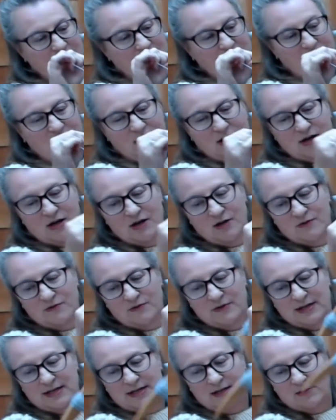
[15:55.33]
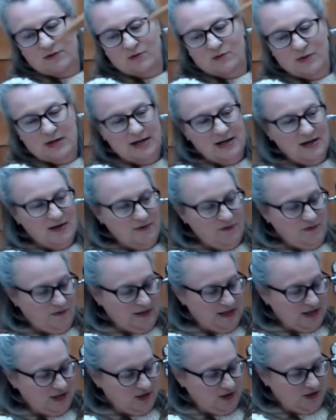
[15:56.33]
Hopefully when I
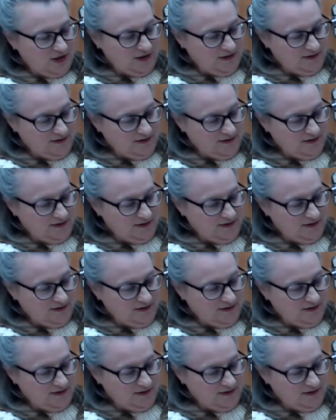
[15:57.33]
finish